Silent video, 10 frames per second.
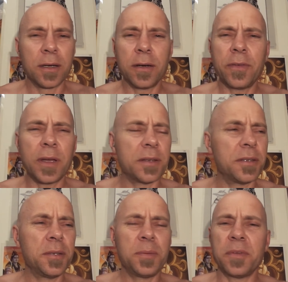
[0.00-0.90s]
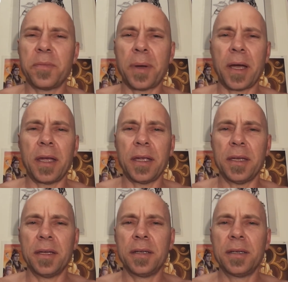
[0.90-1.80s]
I've had heaps of
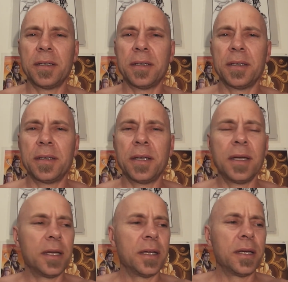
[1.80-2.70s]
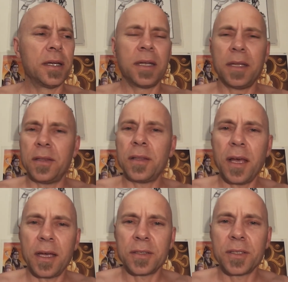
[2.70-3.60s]
pain. In the
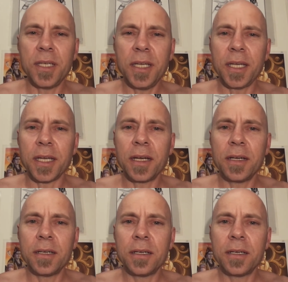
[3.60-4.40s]
last year,